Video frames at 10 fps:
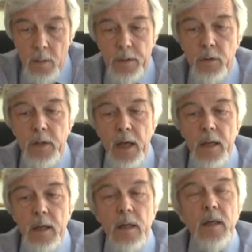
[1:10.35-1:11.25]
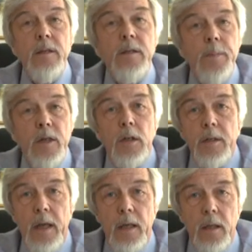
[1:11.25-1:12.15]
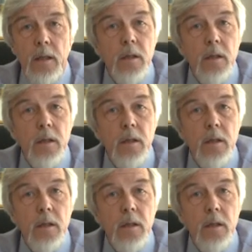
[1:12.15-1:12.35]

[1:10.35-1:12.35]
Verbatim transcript: But today is a special day